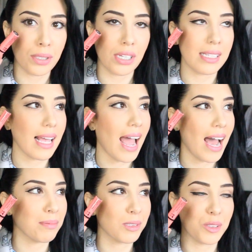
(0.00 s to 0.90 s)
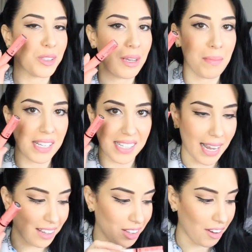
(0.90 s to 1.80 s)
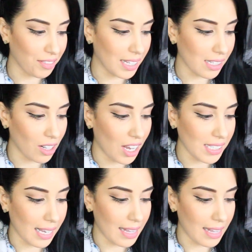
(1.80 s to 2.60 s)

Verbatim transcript: which is absolutely amazing. I love this gloss.